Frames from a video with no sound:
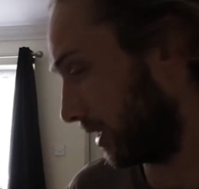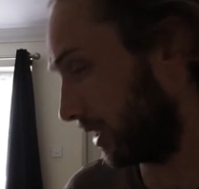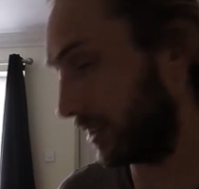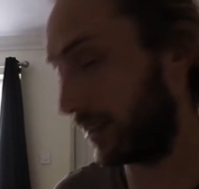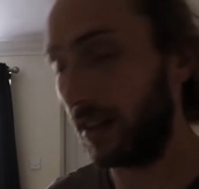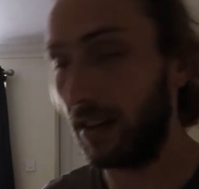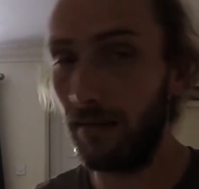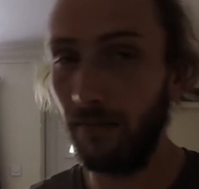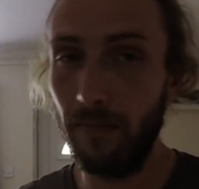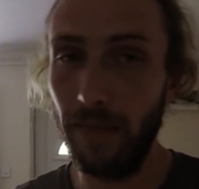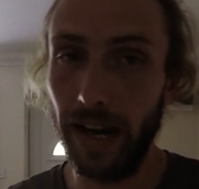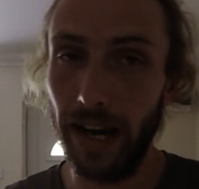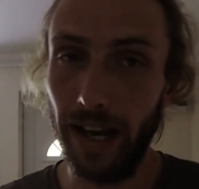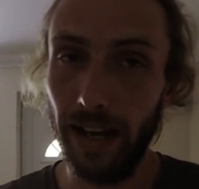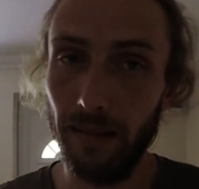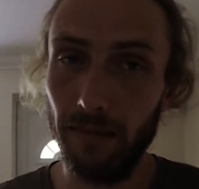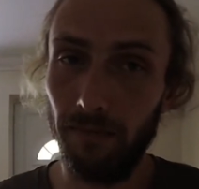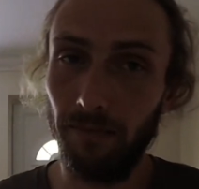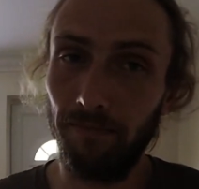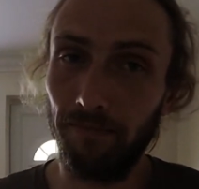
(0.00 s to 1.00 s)
at the minute,
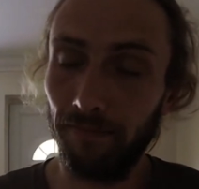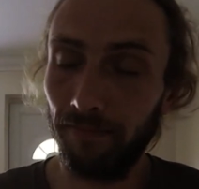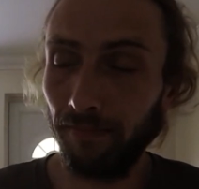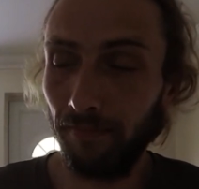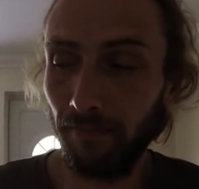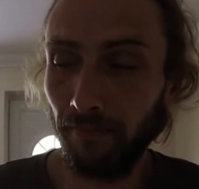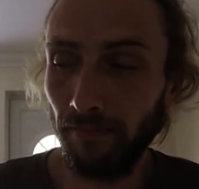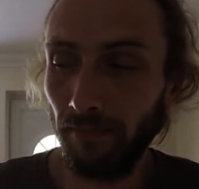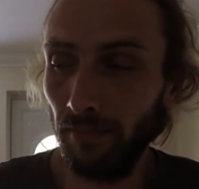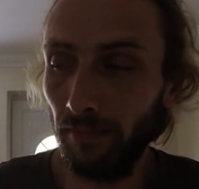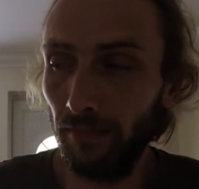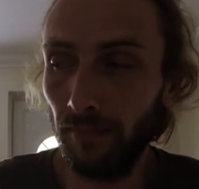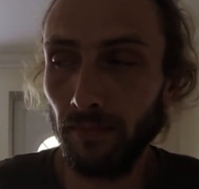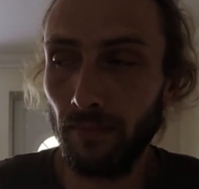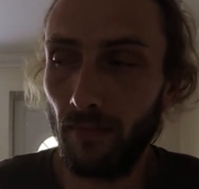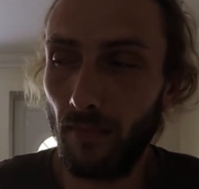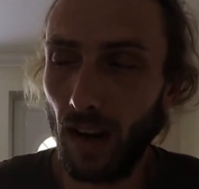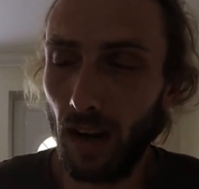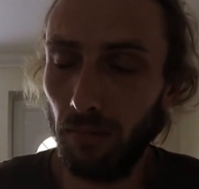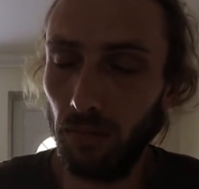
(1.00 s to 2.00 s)

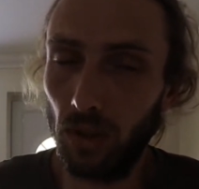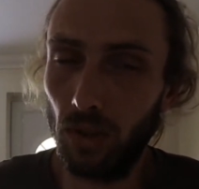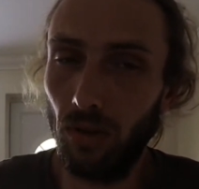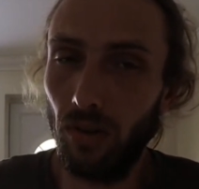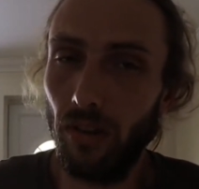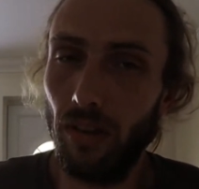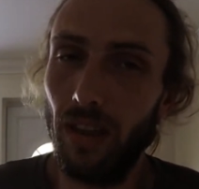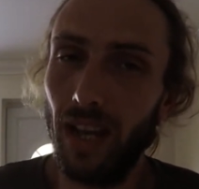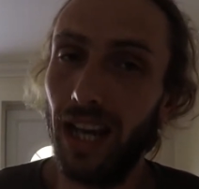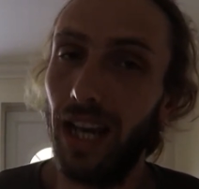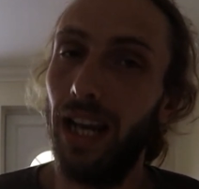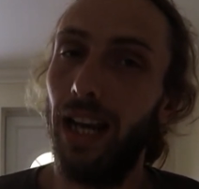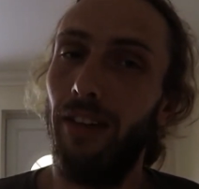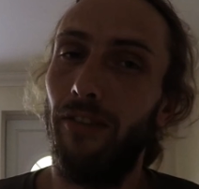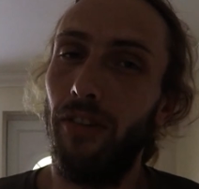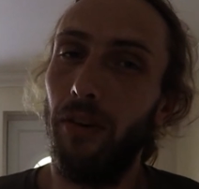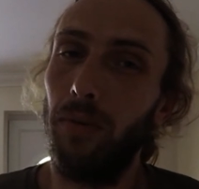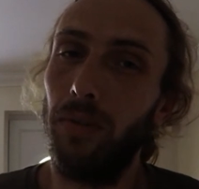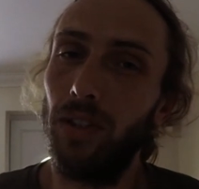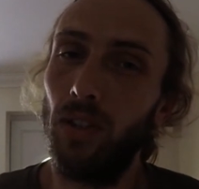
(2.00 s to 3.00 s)
I'm sort of thinking if
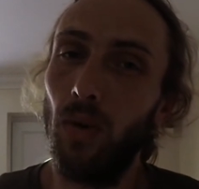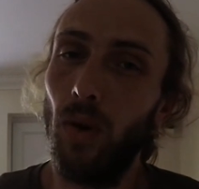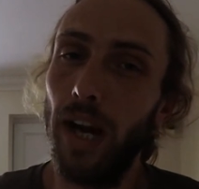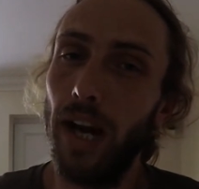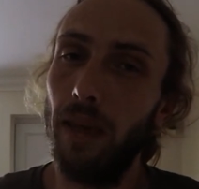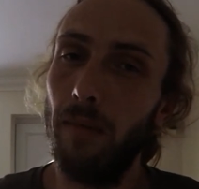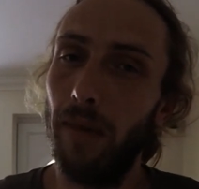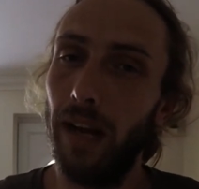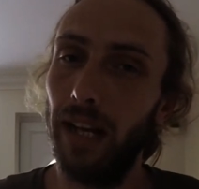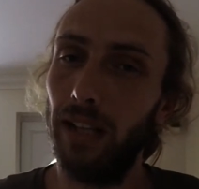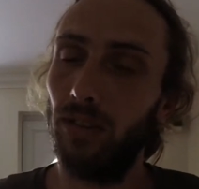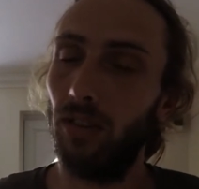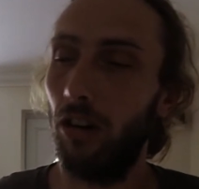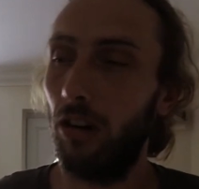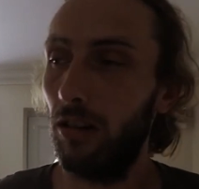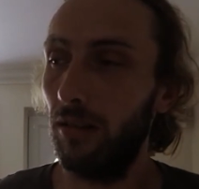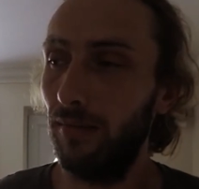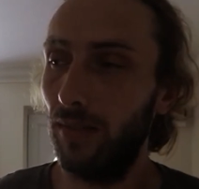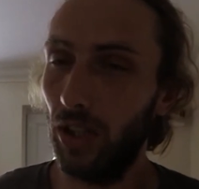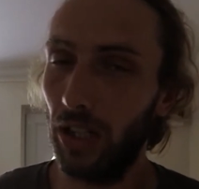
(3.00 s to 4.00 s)
it was 20 minutes
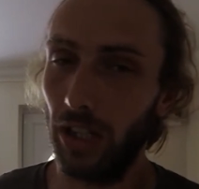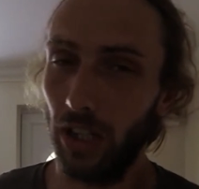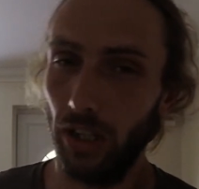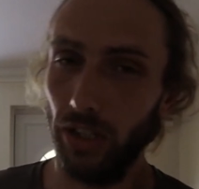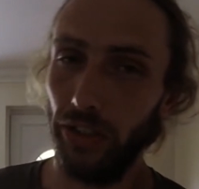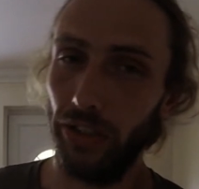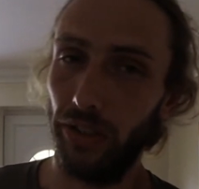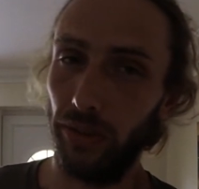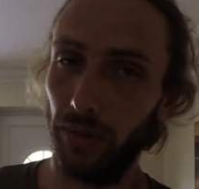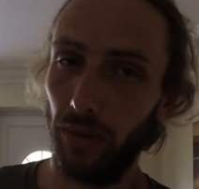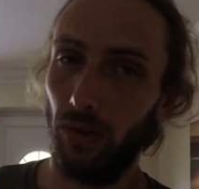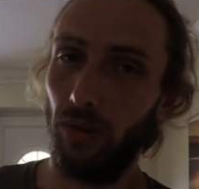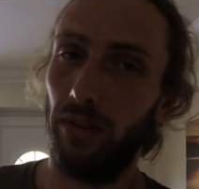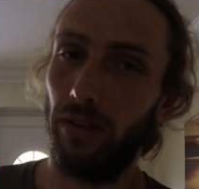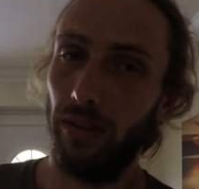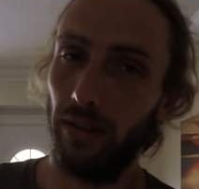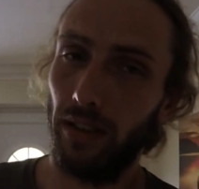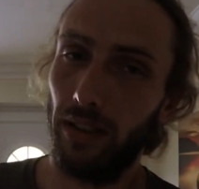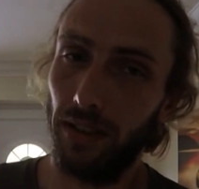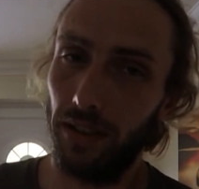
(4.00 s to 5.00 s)
long, I'd lose you all.
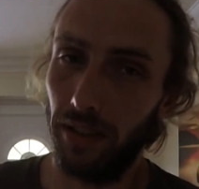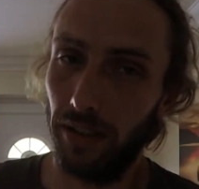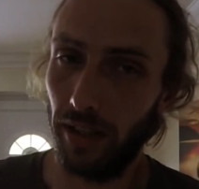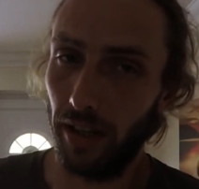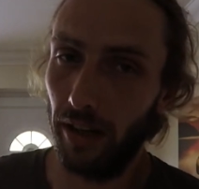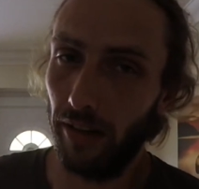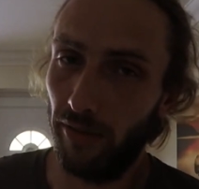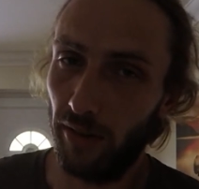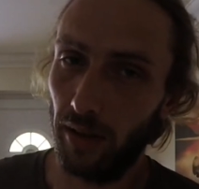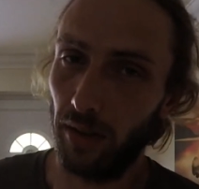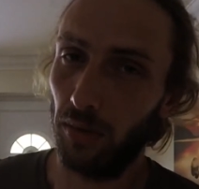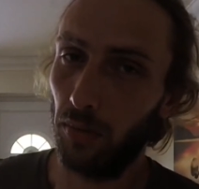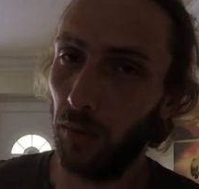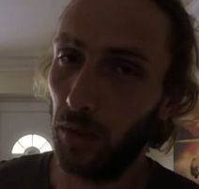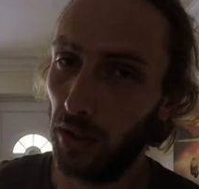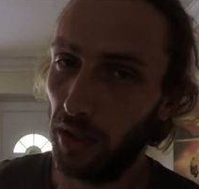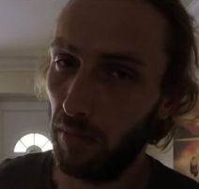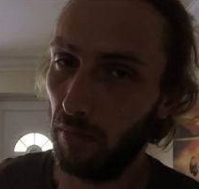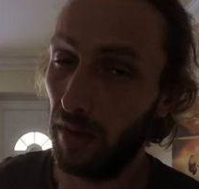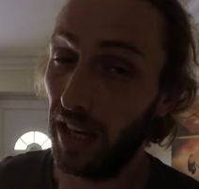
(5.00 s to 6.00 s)
Because I know if I was
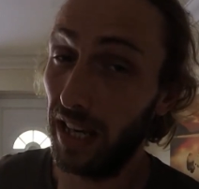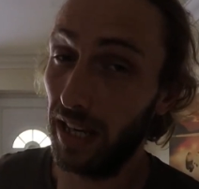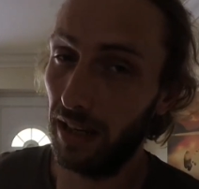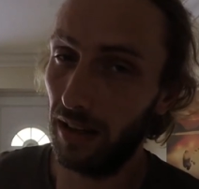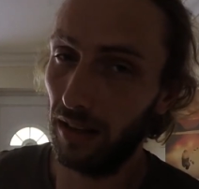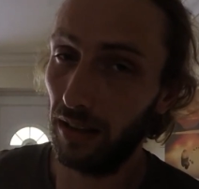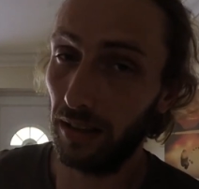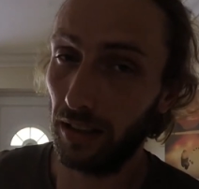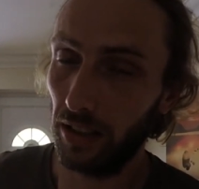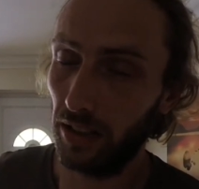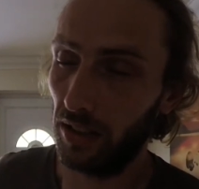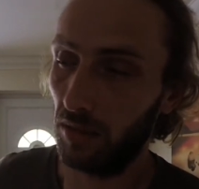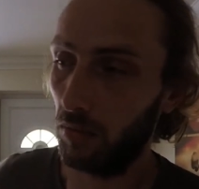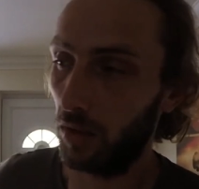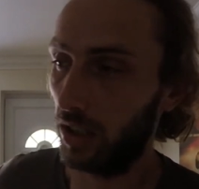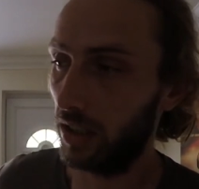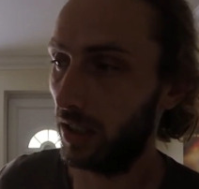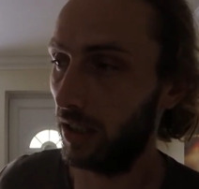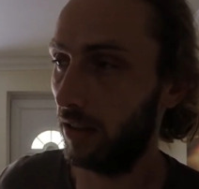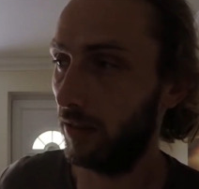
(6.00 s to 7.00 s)
watching me, I'd lose
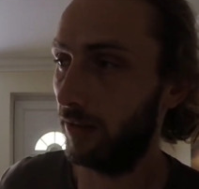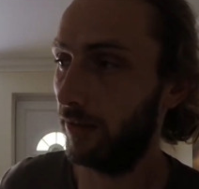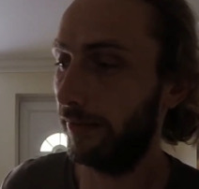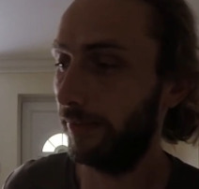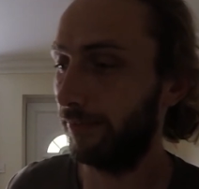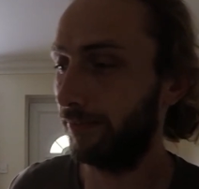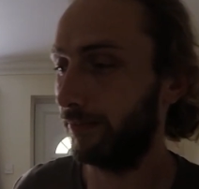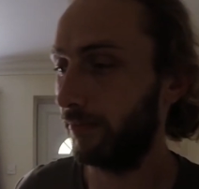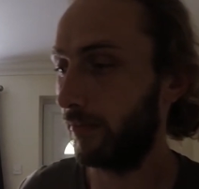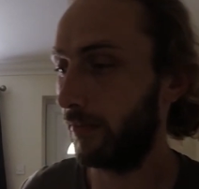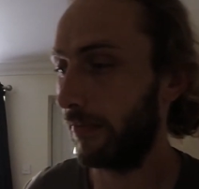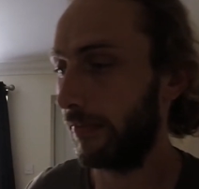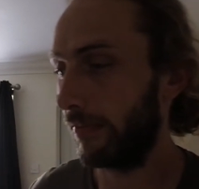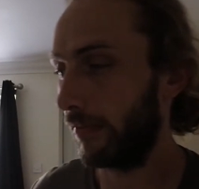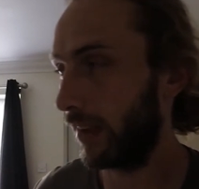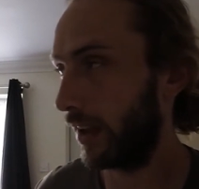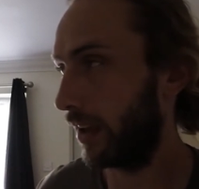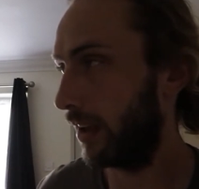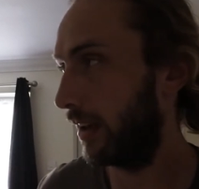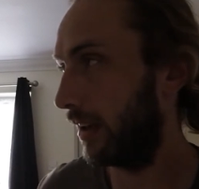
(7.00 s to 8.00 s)
myself.
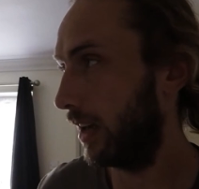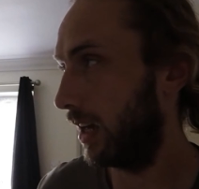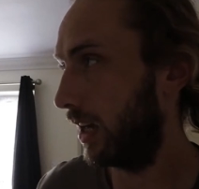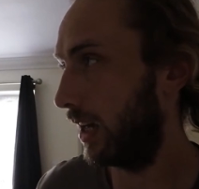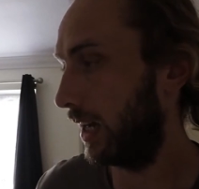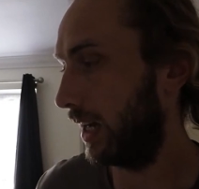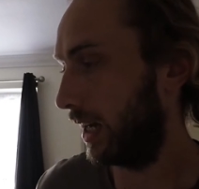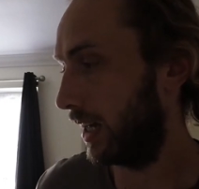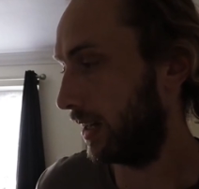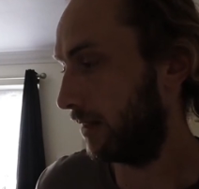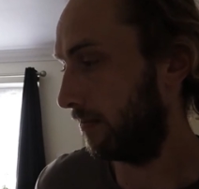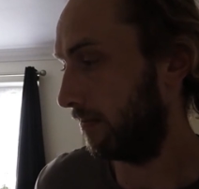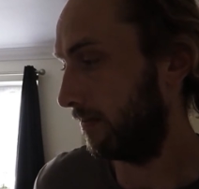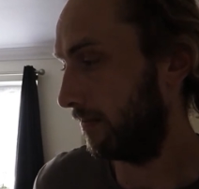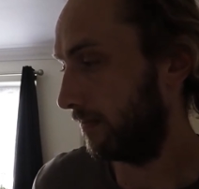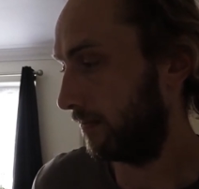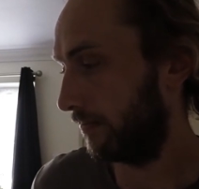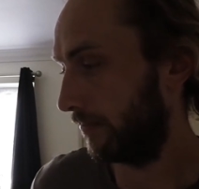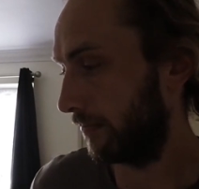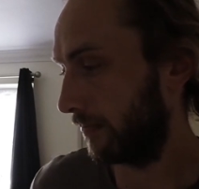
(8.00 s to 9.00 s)
And
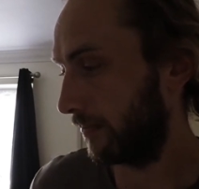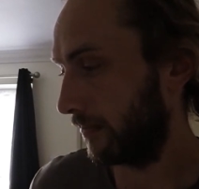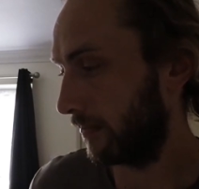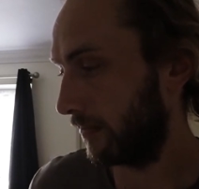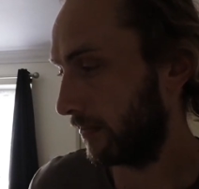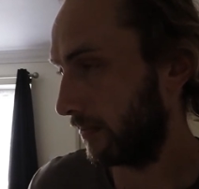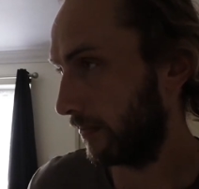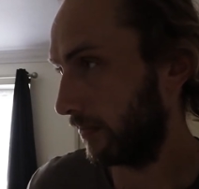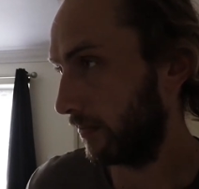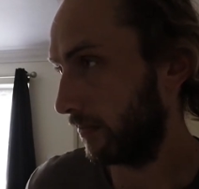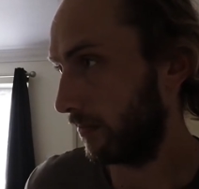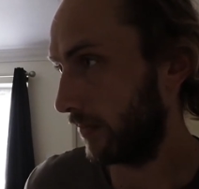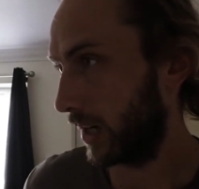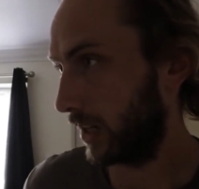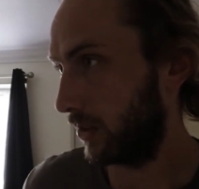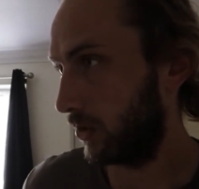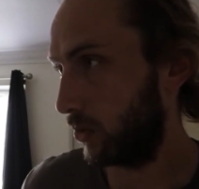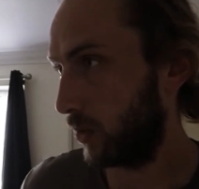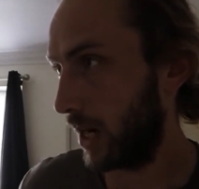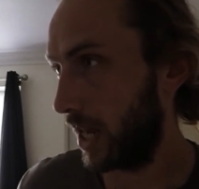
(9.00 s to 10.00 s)

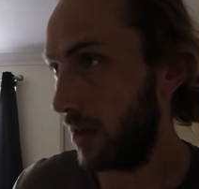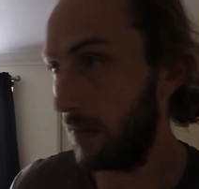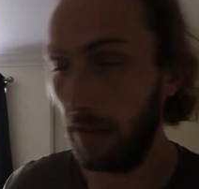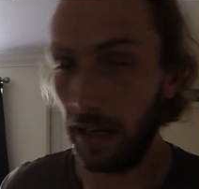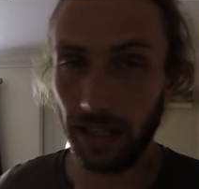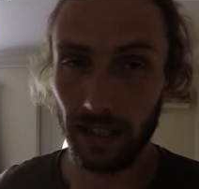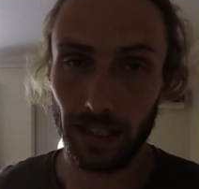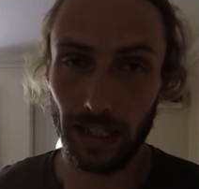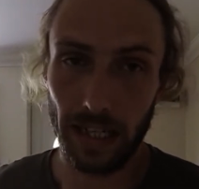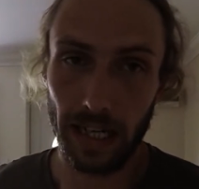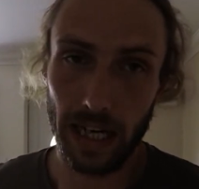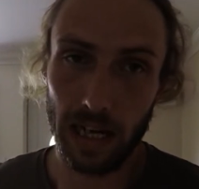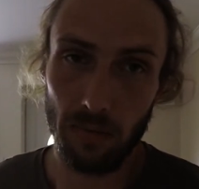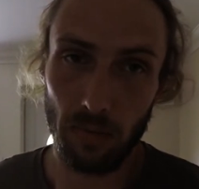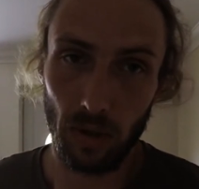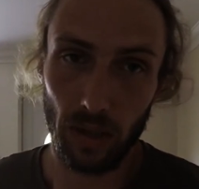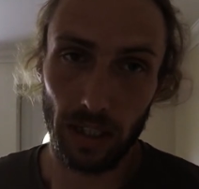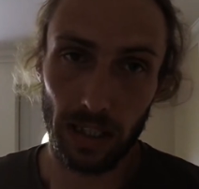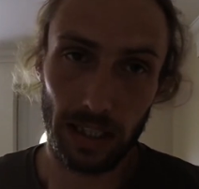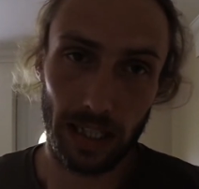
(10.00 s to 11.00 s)
20 minutes in
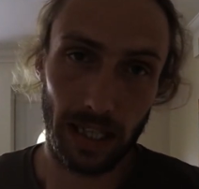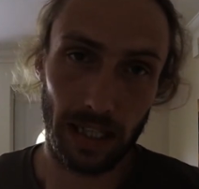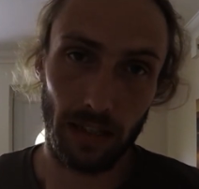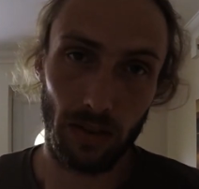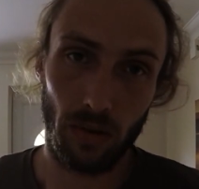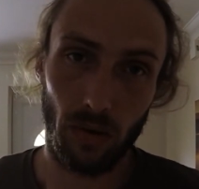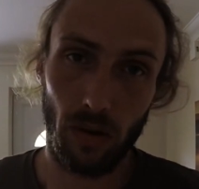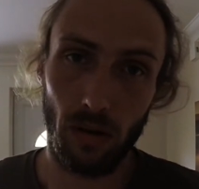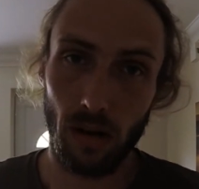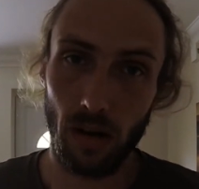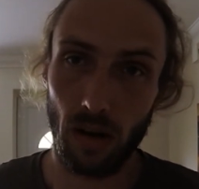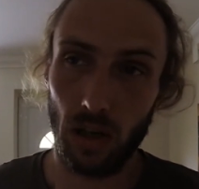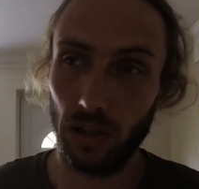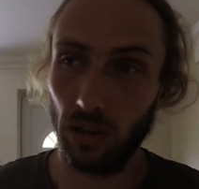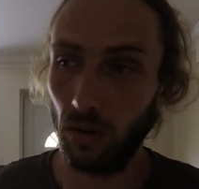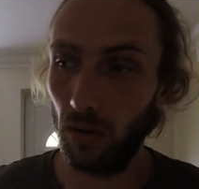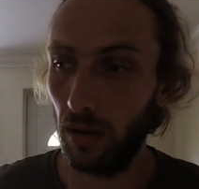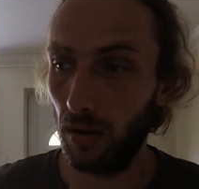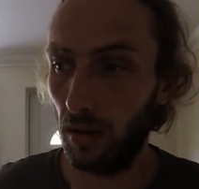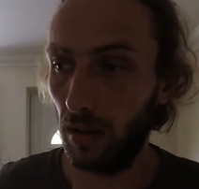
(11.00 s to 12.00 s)
anybody's day is quite a lot
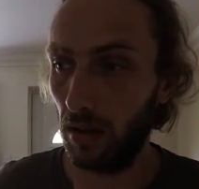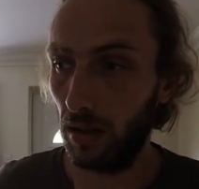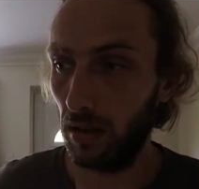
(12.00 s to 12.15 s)
to